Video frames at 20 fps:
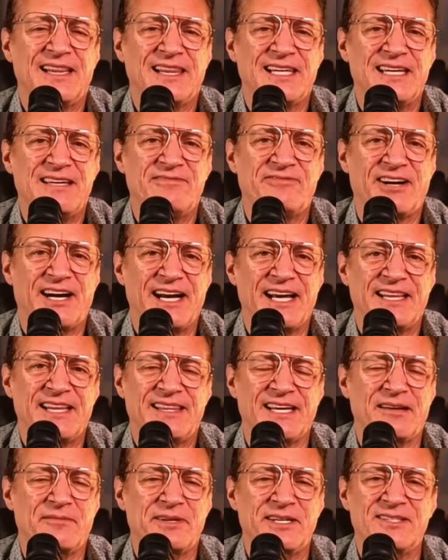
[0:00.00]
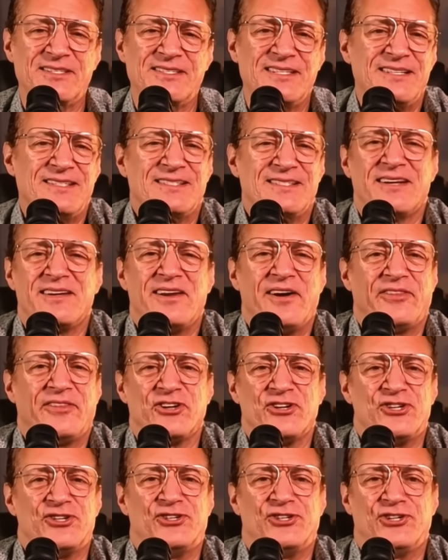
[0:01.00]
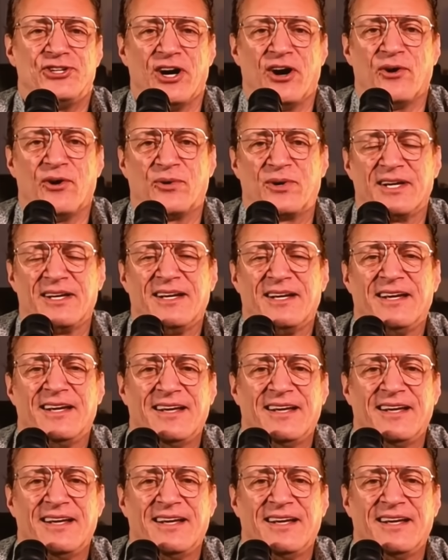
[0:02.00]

Levi thing, because this is another joke.